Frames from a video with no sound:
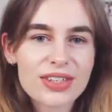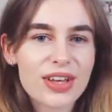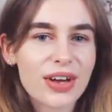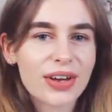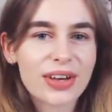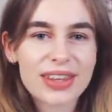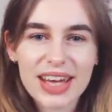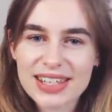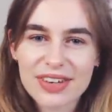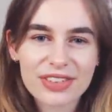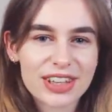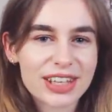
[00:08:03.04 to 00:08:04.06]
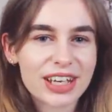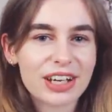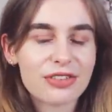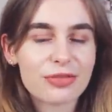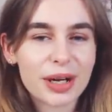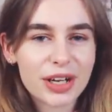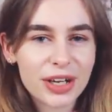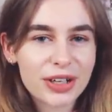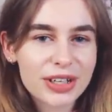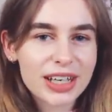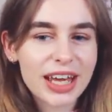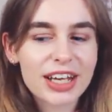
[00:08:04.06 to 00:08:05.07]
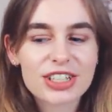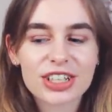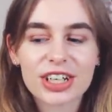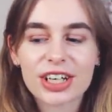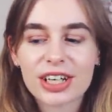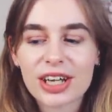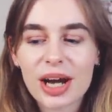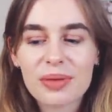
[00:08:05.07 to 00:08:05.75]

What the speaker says: So that's everything for my coat collection.